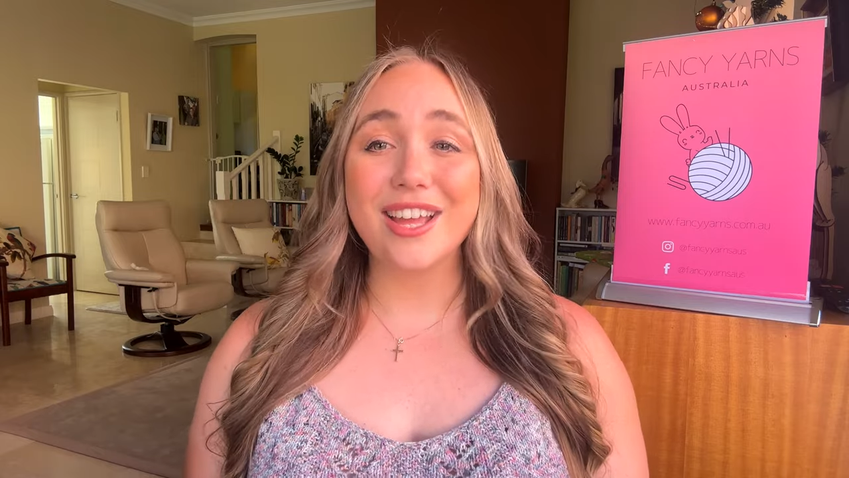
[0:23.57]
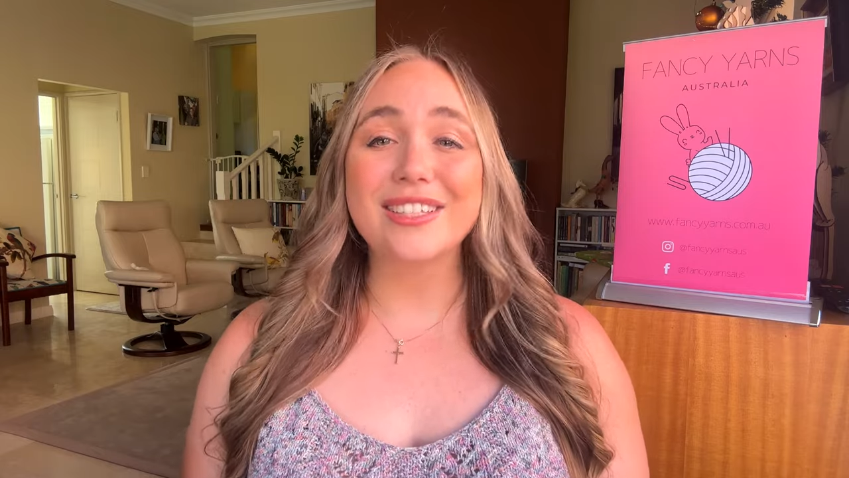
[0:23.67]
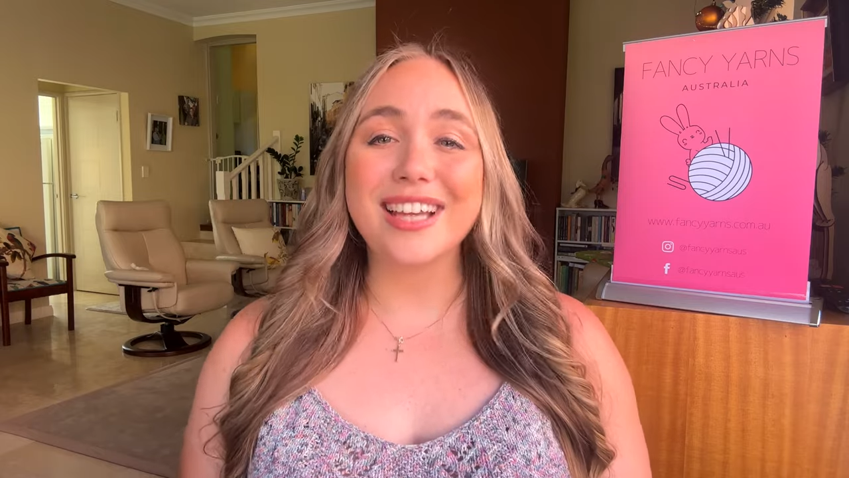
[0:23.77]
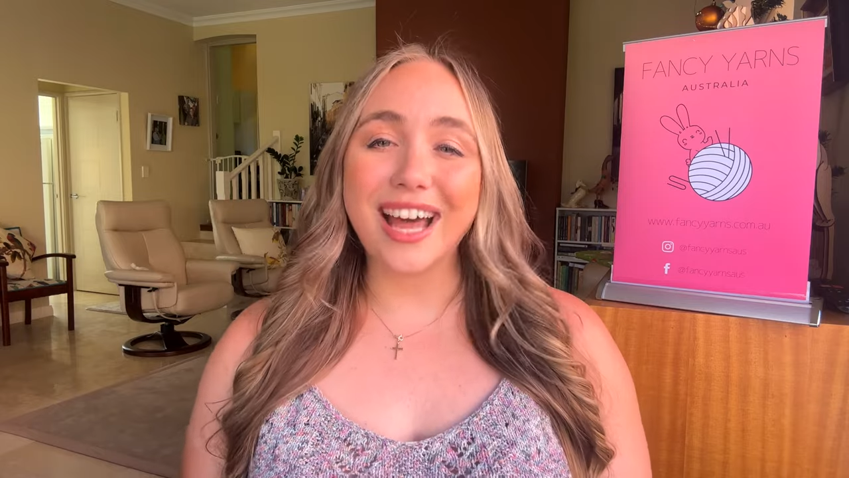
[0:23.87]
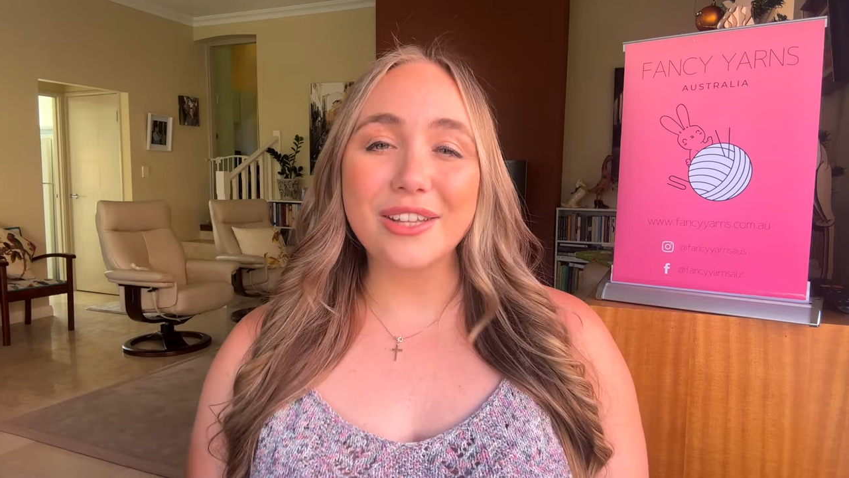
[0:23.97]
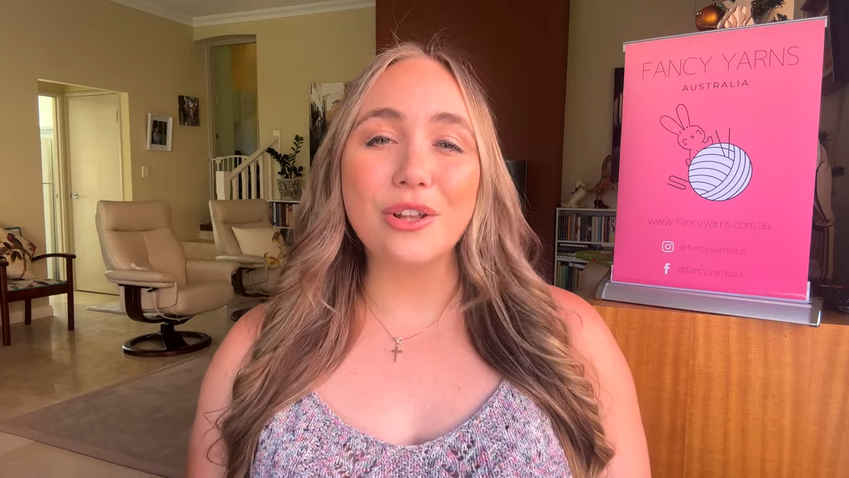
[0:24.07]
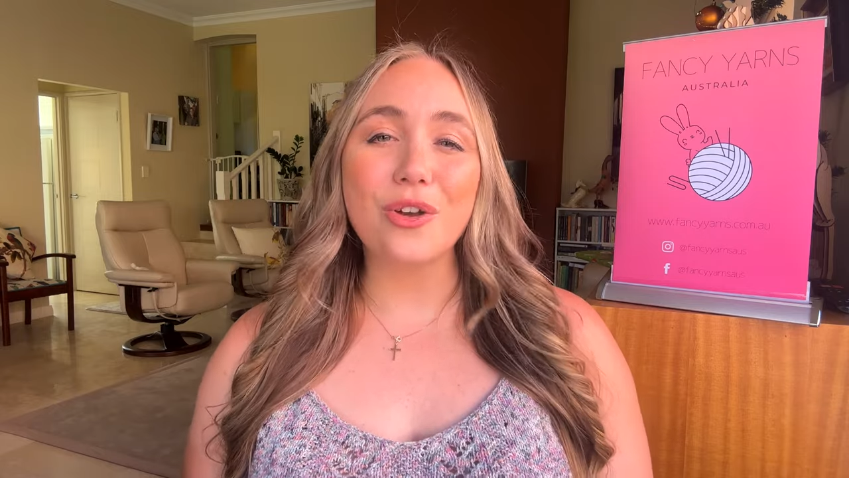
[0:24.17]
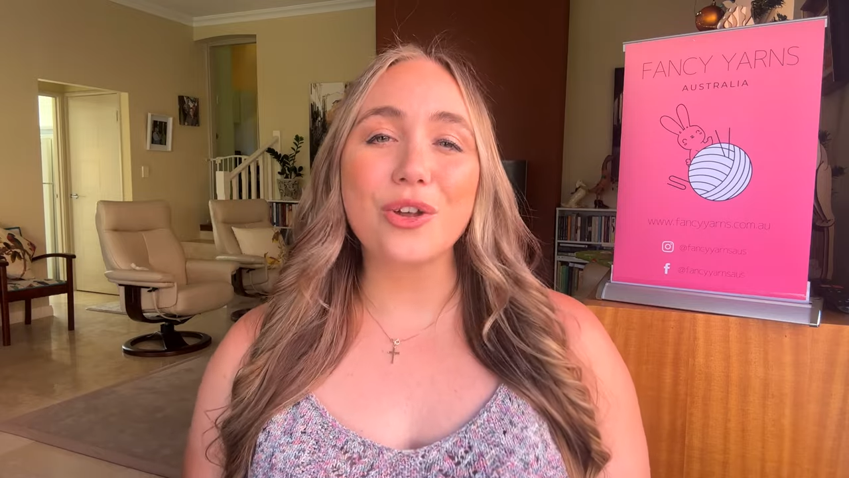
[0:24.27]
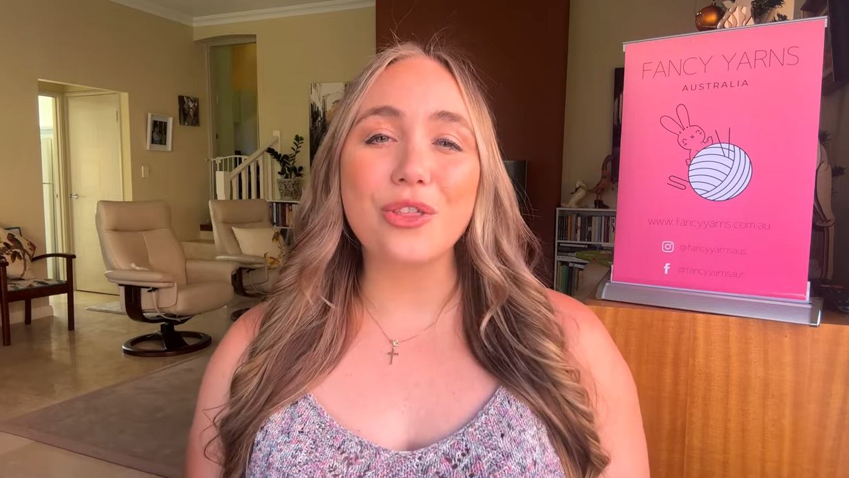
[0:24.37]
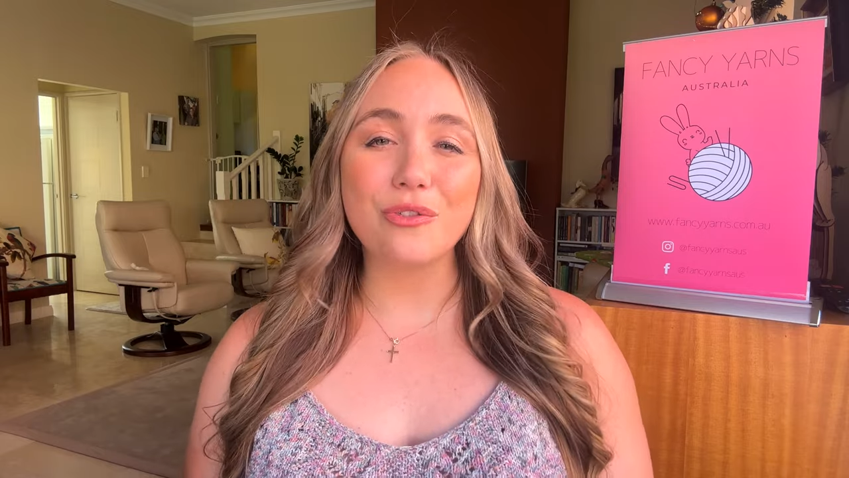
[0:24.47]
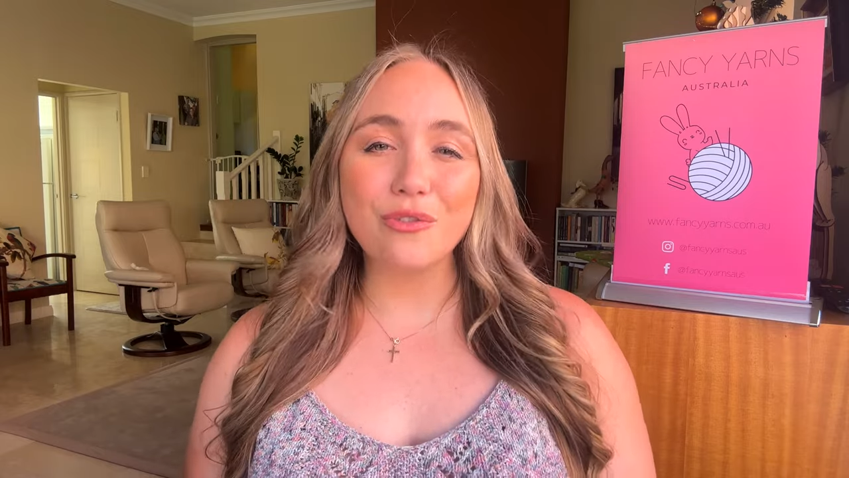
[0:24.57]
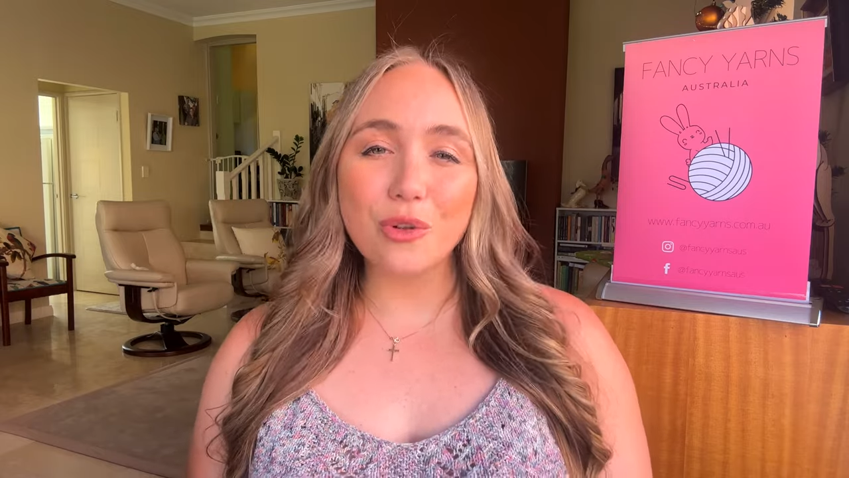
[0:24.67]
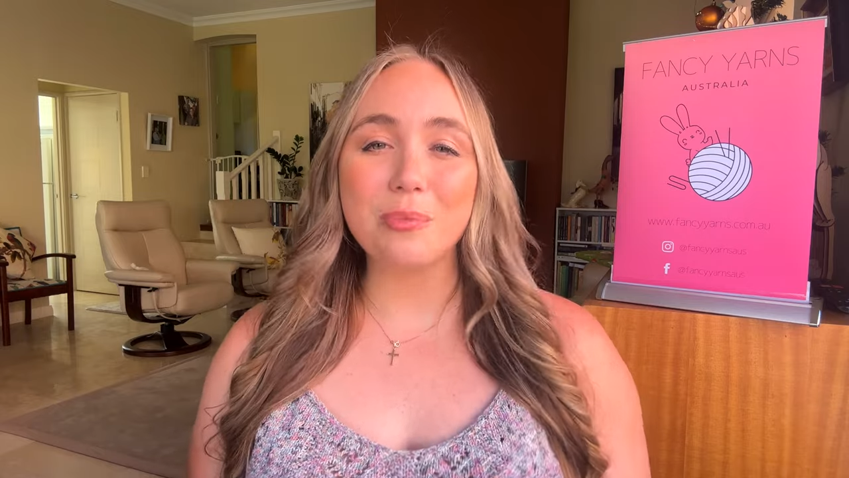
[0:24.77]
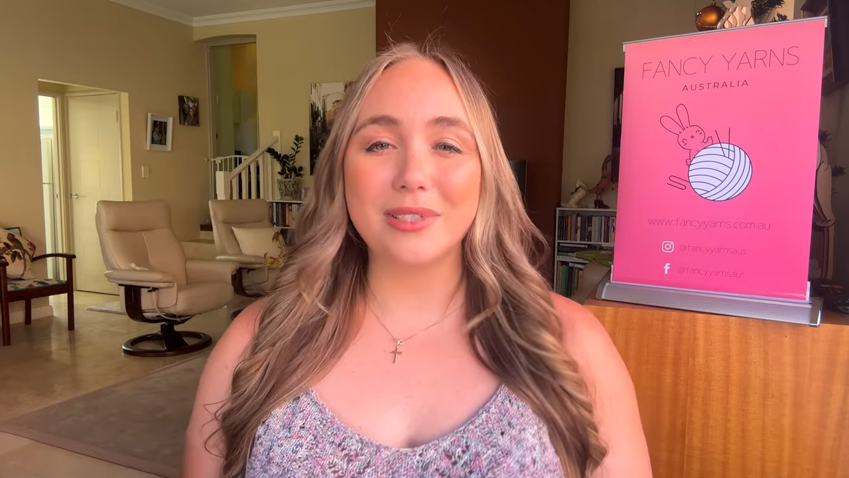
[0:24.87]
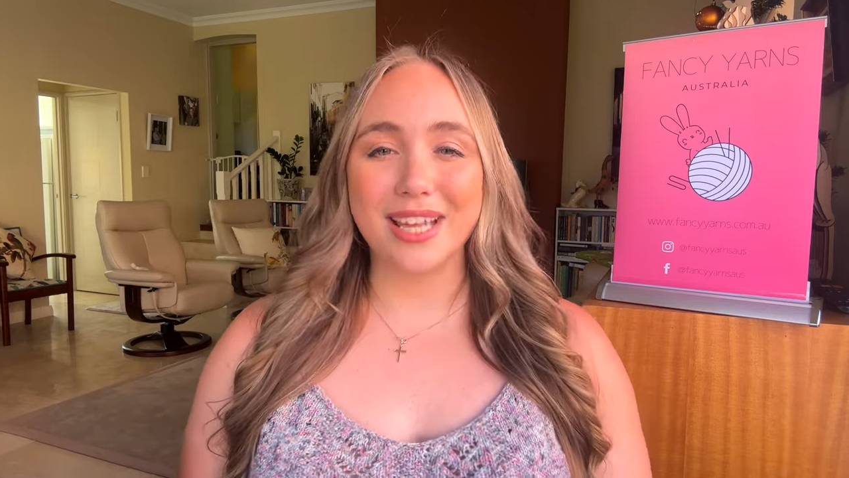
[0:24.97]
to unlock the
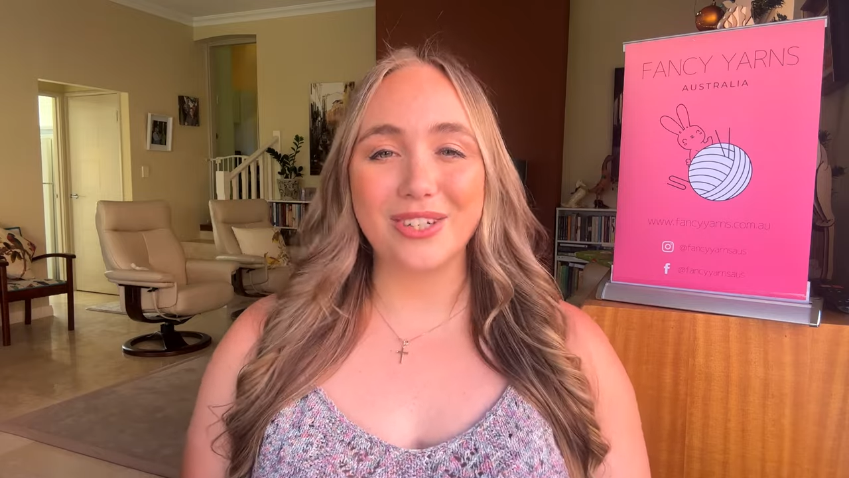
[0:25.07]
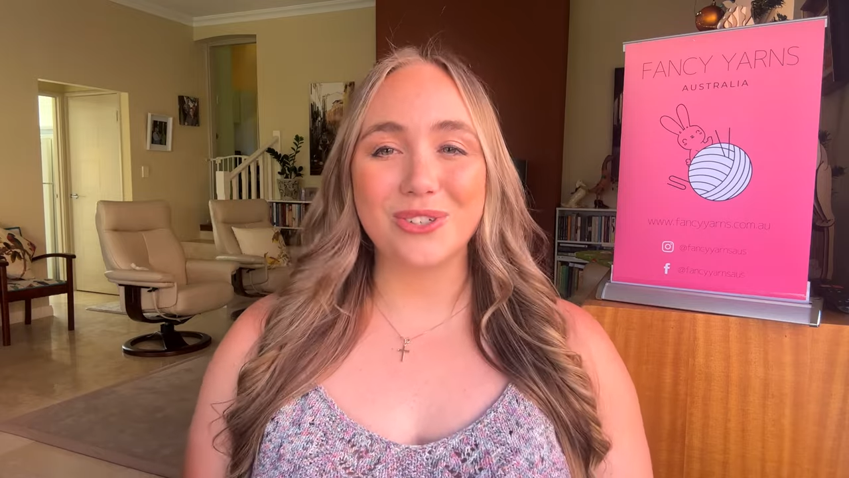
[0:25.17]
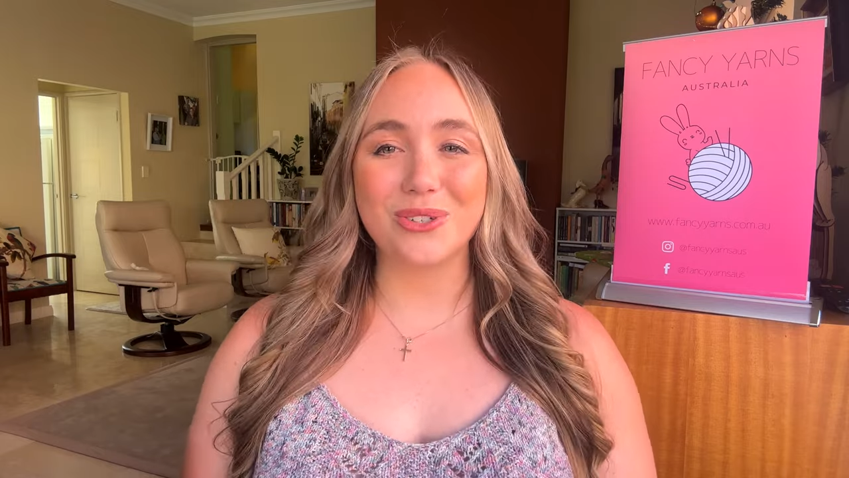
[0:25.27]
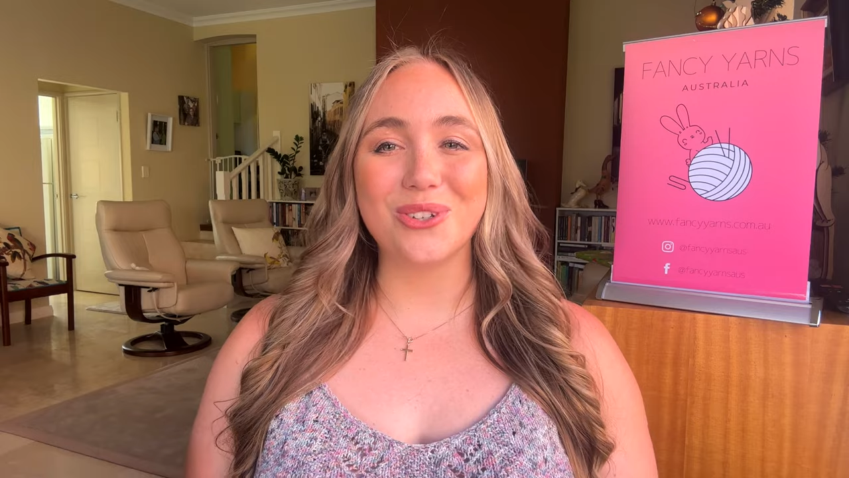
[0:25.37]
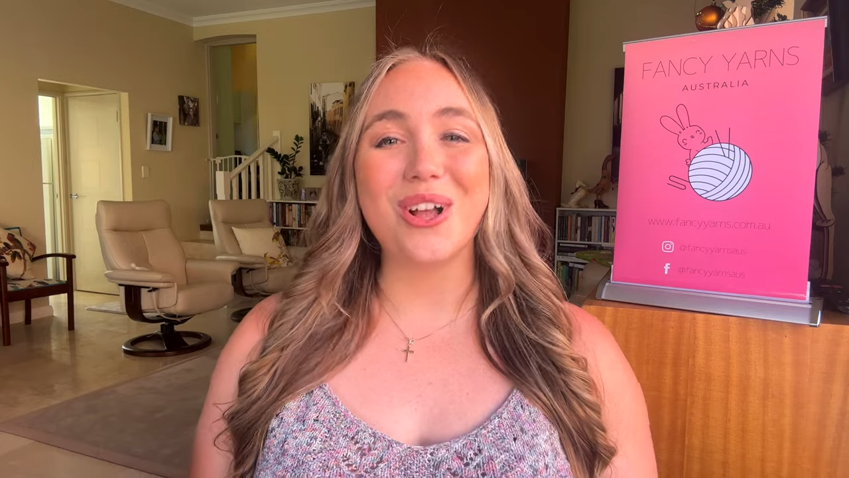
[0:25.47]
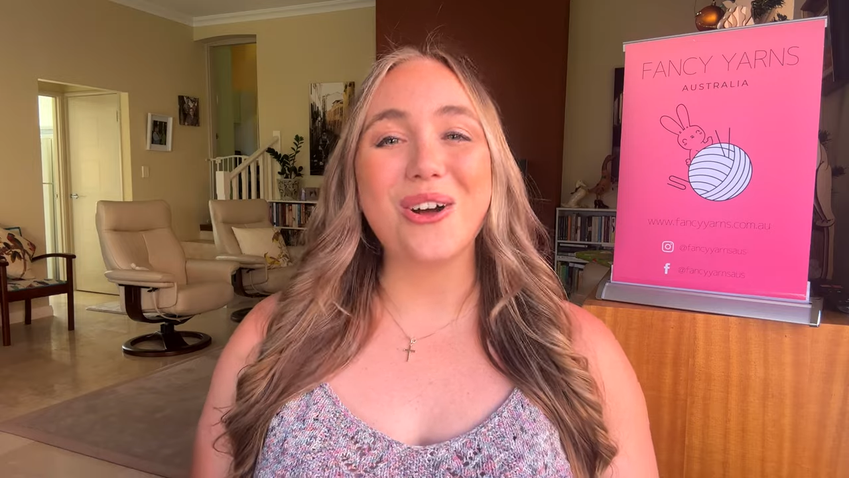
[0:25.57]
full potential